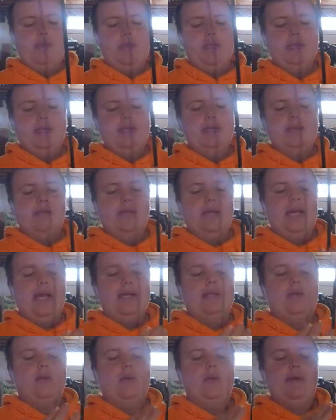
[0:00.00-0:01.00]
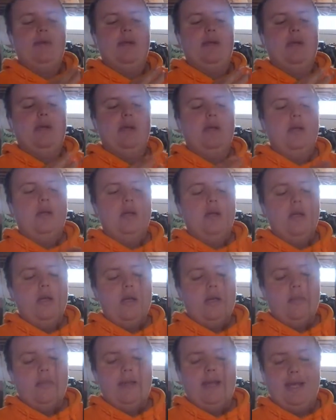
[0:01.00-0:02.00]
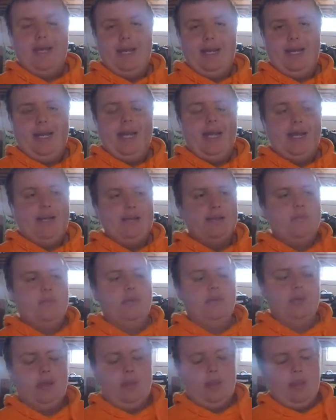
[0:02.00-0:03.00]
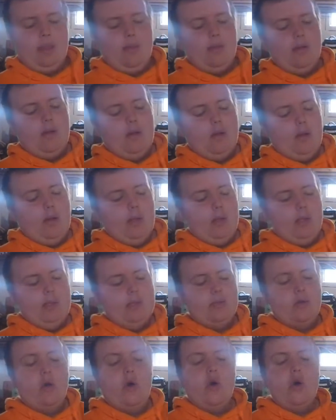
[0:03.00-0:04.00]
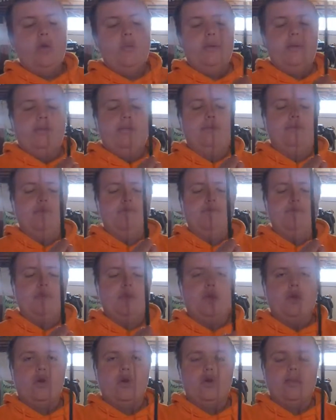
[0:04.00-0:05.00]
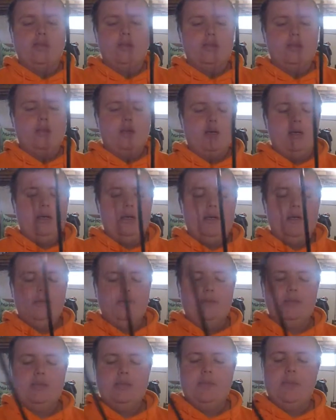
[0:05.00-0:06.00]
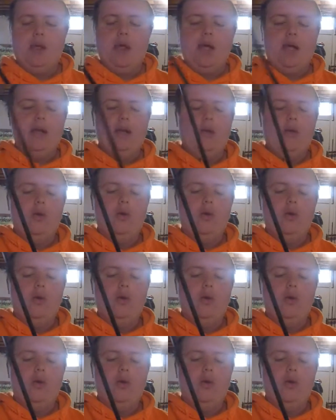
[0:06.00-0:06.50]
that is X-weaving, making an X, but it's carbon's spline